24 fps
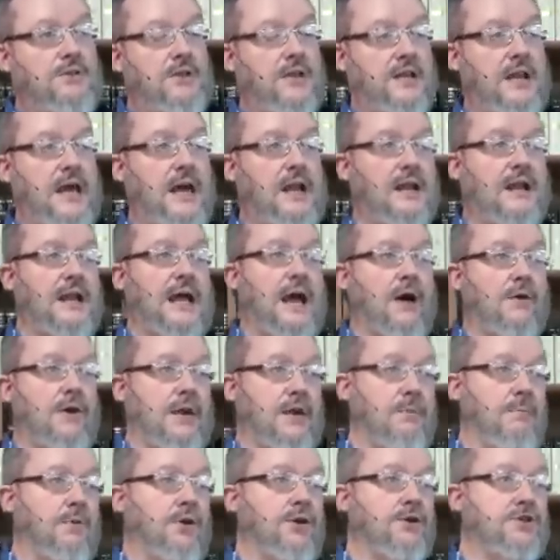then not allow
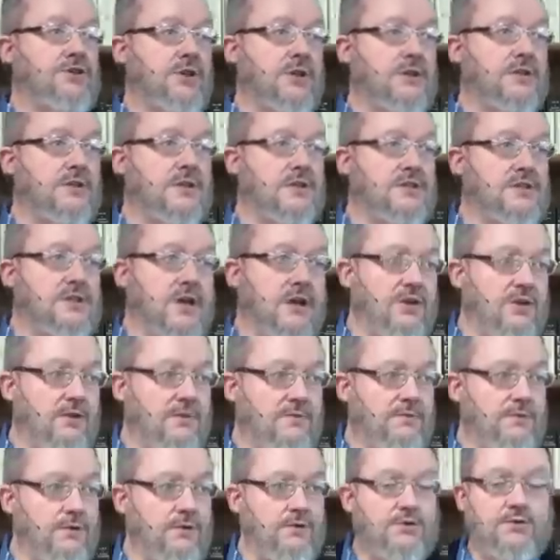any merchant to sell you
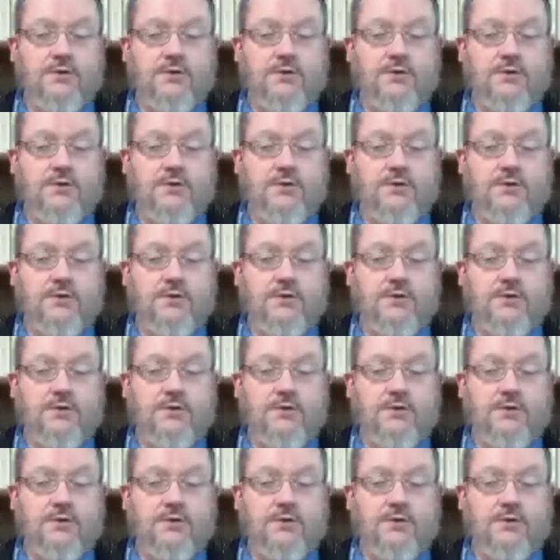food